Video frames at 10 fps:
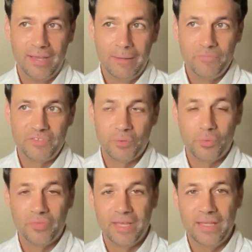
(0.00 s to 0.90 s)
So
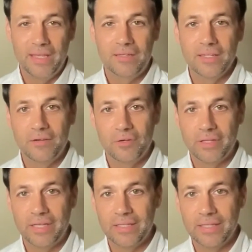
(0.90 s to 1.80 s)
they could
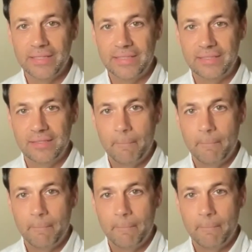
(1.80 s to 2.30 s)
literally list